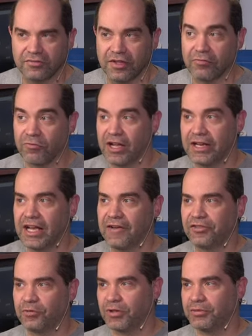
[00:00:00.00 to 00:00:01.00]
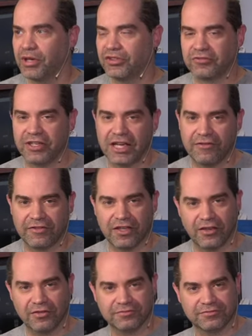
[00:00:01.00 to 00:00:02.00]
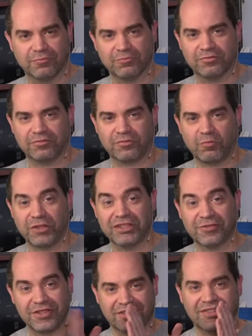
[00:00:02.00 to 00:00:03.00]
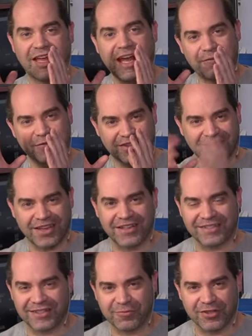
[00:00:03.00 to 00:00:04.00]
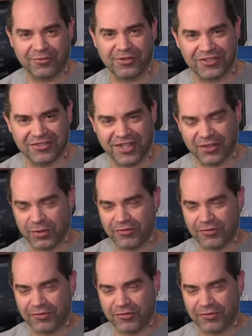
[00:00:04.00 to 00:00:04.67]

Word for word: right half. So we basically have a window that's half the size that it was originally because we've